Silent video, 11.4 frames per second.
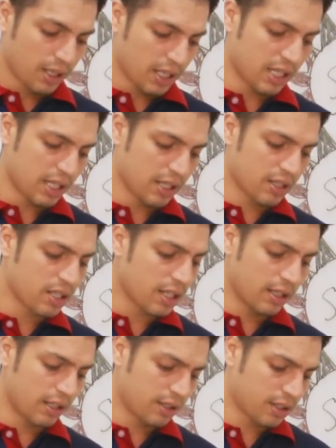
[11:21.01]

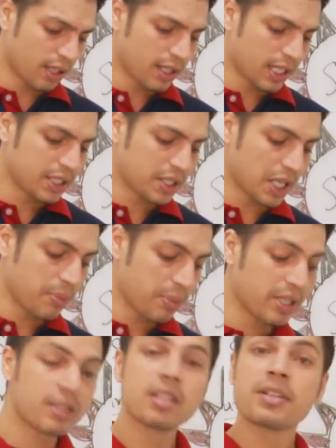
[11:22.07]
sunrise time
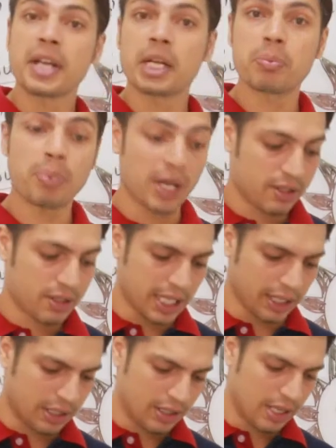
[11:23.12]
is 10 past
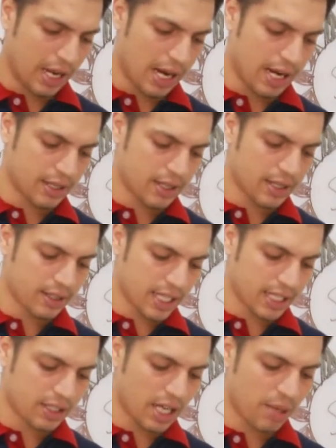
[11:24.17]
6 and
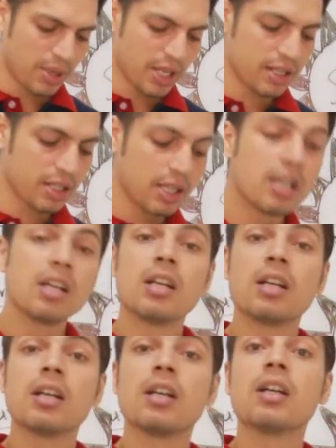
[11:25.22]
sunset time is
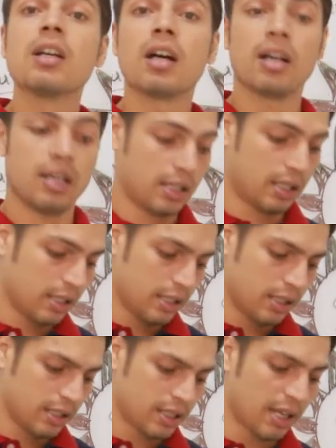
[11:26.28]

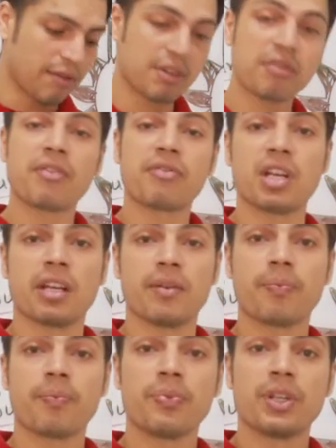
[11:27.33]

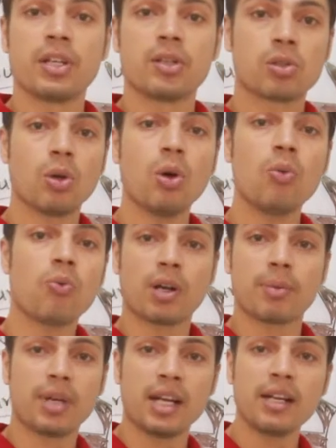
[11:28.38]
7:50. So
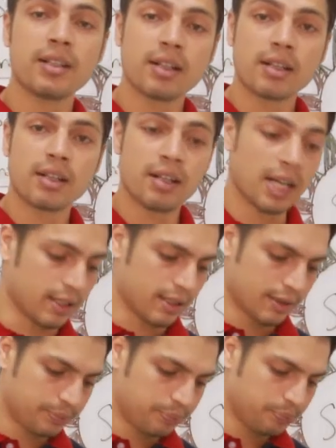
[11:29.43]
1 minute less.